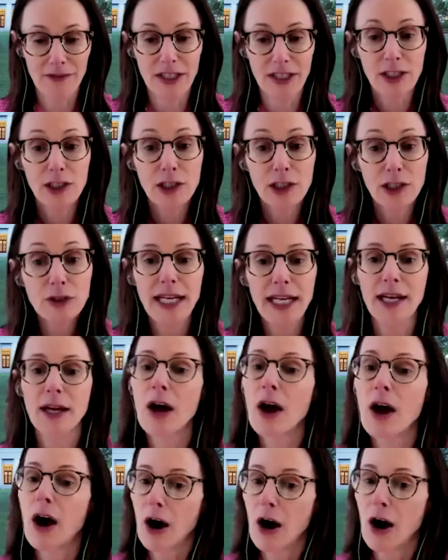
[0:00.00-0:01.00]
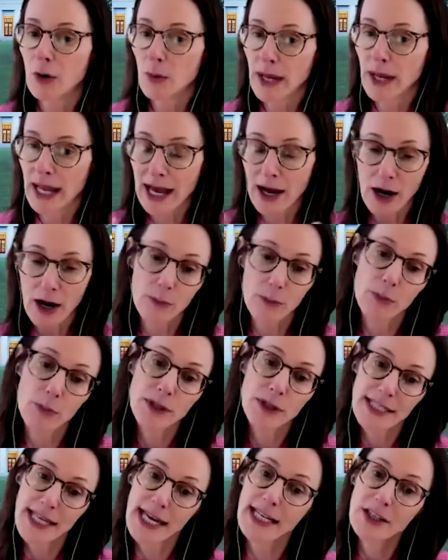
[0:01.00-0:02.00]
including our
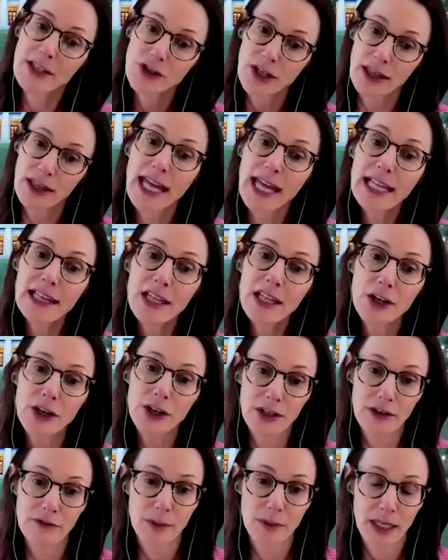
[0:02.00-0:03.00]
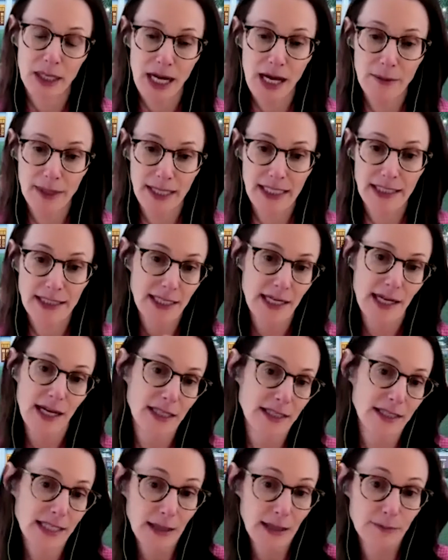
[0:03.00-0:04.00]
percentage and likelihood of becoming
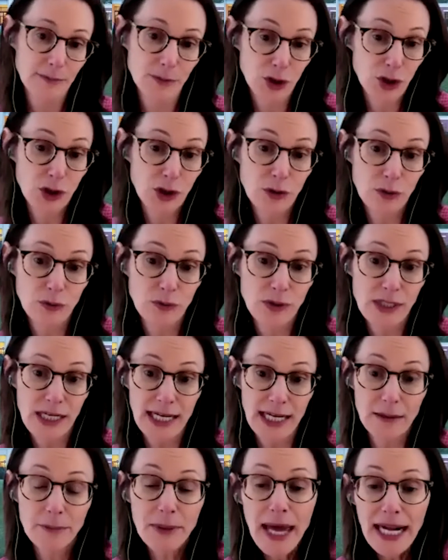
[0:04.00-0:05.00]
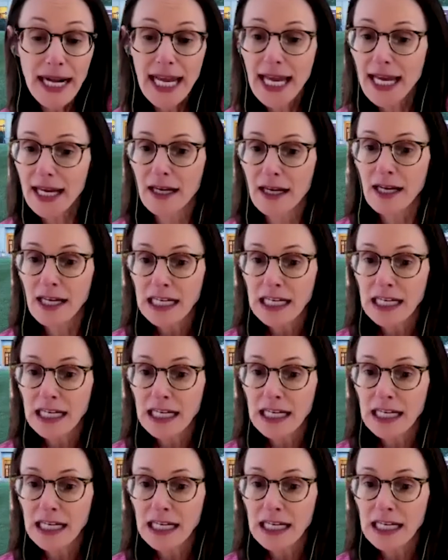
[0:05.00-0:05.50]
type 2 diabetic.